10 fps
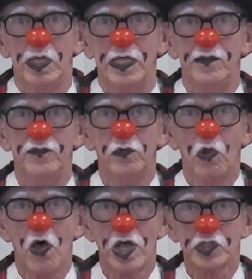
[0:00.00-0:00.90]
And if you
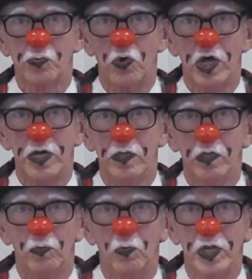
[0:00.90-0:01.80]
lost one,
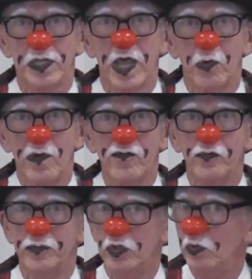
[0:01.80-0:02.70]
one got away
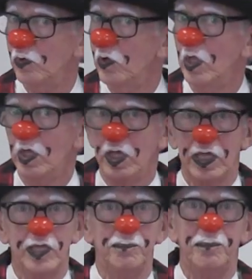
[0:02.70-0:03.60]
from you,
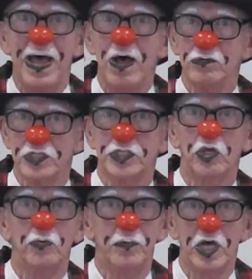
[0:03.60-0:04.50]
it bounced
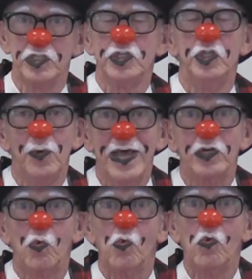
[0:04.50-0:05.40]
so much you had
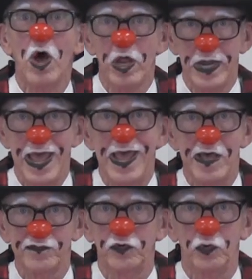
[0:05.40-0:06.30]
to run
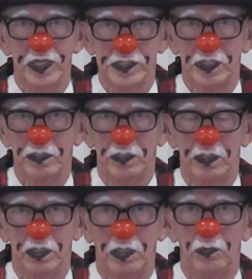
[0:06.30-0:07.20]
after it.
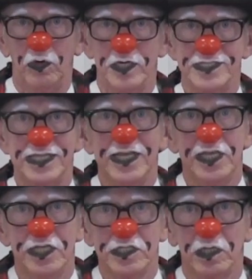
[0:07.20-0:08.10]
Whereas
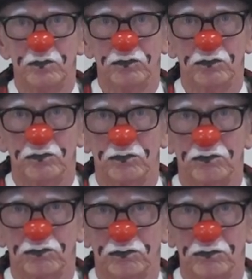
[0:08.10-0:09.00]
these,
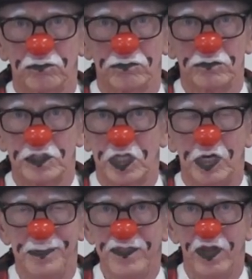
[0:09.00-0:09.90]
it's
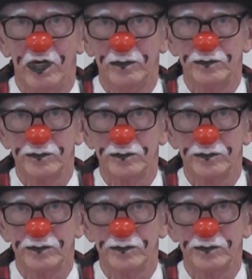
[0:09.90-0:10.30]
going to be there.